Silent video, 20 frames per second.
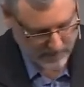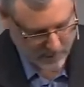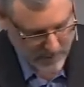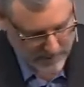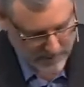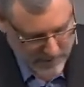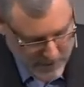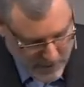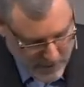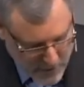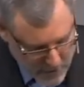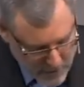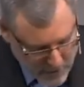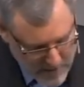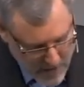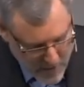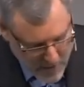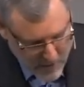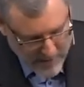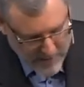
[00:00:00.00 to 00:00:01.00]
Whether you
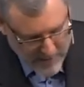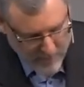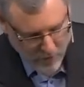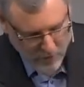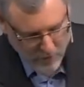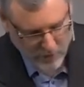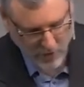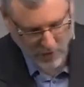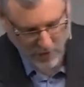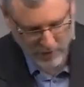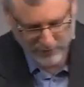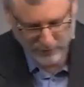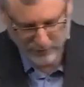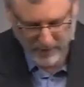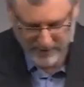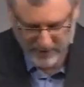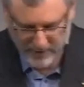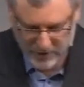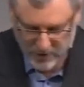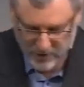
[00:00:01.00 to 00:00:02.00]
know him or not,
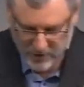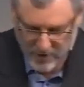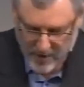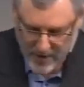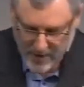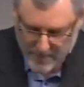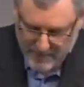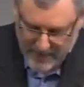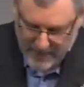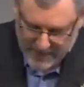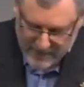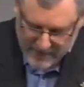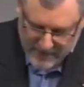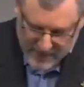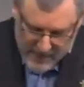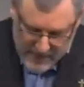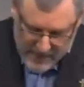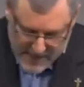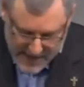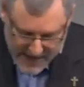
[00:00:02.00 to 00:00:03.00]
whether you bend
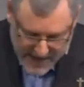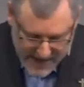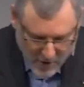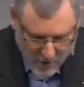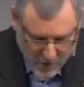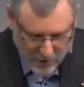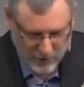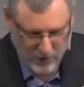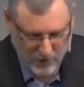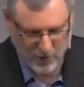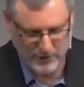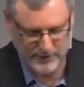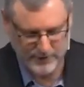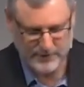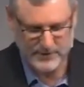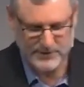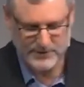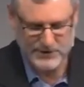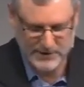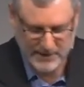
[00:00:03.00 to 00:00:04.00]
the knee or not,
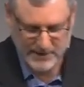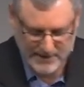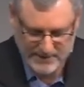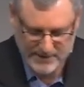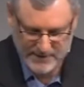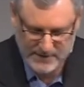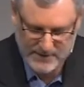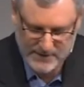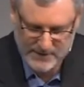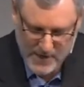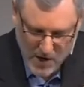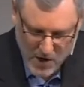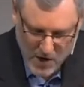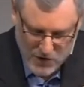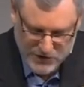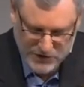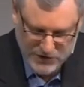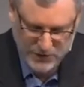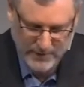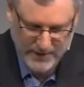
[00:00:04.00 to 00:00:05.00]
Jesus
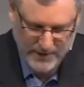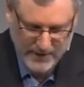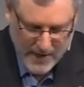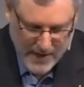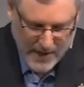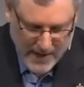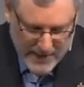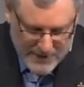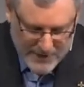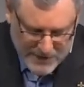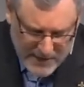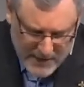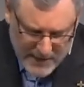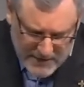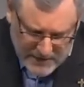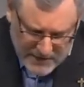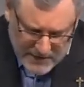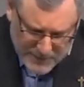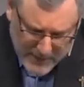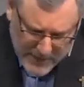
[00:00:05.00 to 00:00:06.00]
knows you. And
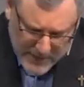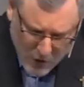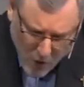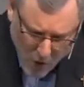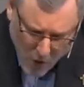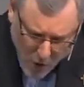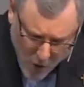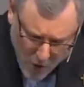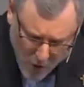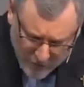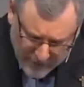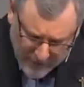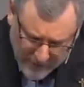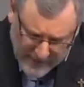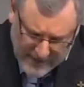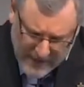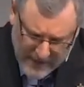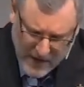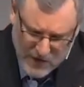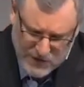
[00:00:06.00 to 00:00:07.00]
Jesus, because
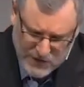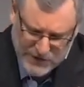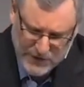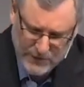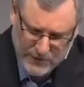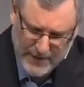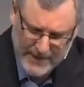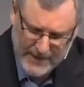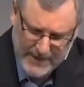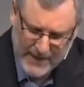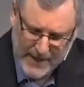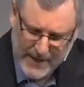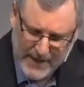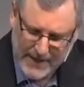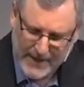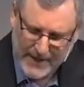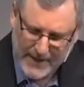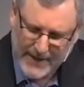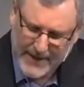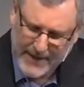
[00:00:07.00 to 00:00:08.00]
he knows you,
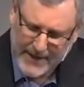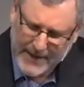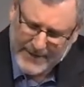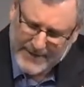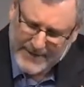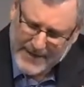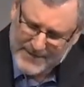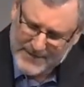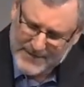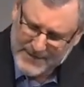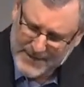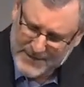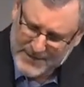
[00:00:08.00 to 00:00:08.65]
he doesn't